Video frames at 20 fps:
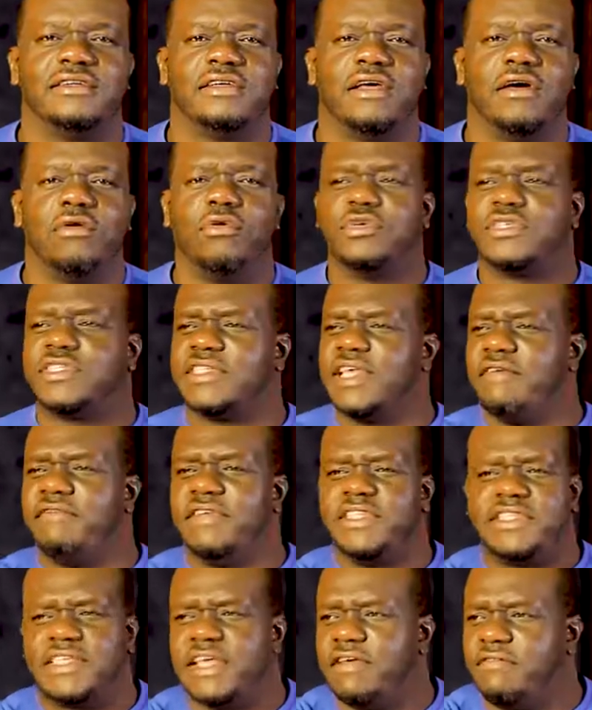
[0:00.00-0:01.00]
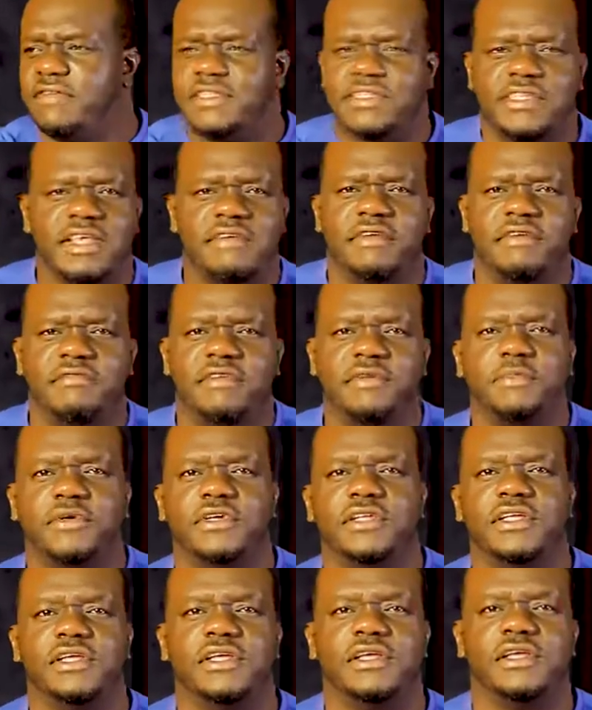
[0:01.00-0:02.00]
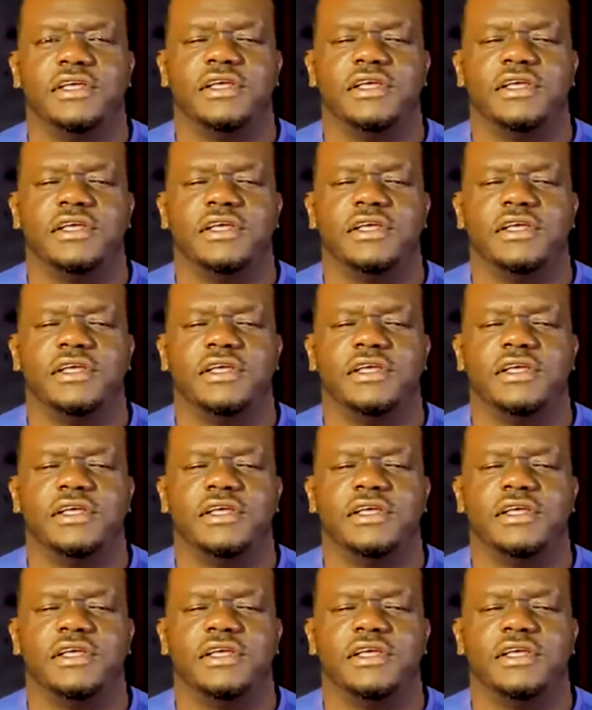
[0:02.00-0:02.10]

oh, serve it, serve it, serve everybody.